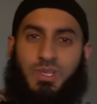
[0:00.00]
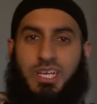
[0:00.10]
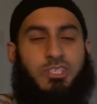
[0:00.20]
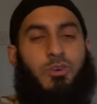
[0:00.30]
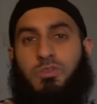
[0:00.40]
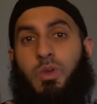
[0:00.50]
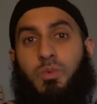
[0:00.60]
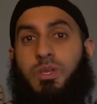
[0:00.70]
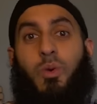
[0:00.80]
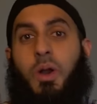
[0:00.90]
That shows that
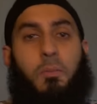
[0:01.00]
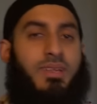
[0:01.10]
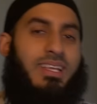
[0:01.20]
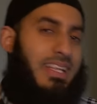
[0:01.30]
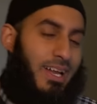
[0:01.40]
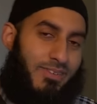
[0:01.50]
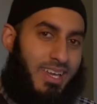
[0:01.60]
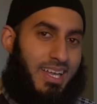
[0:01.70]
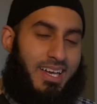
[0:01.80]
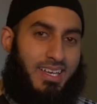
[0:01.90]
we don't completely love
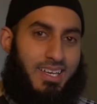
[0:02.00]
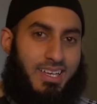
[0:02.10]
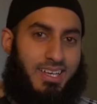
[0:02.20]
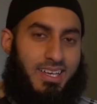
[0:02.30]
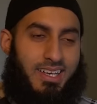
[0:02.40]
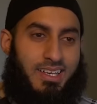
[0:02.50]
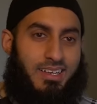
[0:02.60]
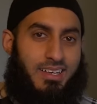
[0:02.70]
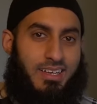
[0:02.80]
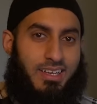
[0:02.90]
Allah.
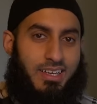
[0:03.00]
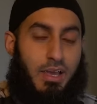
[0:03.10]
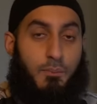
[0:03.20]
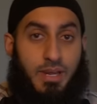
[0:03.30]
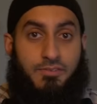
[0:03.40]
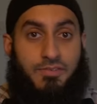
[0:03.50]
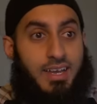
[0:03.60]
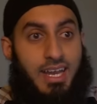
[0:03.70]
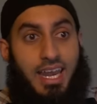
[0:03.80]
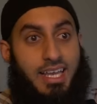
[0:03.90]
But if,
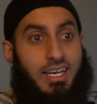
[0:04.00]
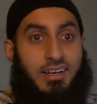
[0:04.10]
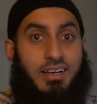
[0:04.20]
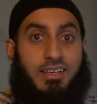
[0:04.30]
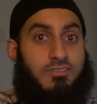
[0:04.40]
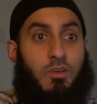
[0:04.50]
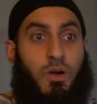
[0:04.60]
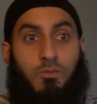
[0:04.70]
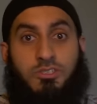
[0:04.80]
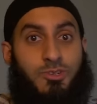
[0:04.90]
like,
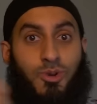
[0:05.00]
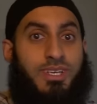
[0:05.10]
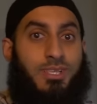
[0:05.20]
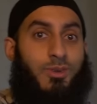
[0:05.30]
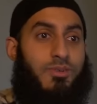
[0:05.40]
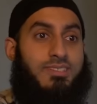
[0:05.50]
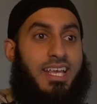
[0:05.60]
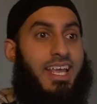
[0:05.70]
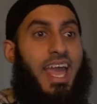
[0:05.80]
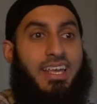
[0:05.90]
someone was to knock at the door and
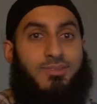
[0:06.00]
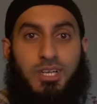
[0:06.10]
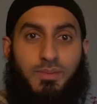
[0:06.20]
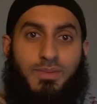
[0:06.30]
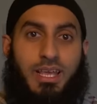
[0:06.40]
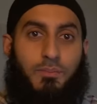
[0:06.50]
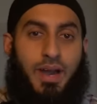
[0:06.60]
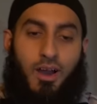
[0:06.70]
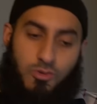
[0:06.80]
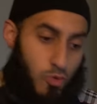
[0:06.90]
say, hey, you got £1 million,
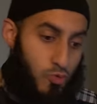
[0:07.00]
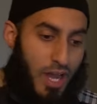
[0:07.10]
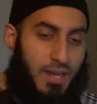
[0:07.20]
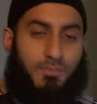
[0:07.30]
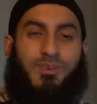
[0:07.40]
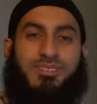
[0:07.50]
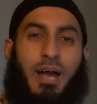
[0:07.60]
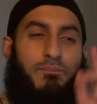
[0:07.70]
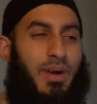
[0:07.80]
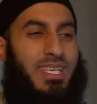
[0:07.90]
you'll run because
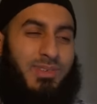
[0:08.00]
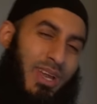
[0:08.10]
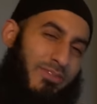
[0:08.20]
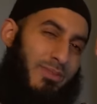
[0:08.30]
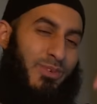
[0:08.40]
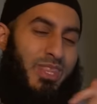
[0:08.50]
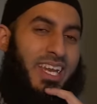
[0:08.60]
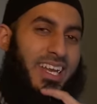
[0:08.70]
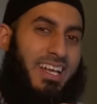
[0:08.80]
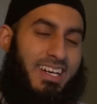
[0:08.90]
that money, you love it more than
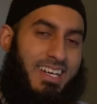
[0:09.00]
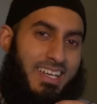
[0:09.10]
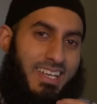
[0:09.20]
Allah.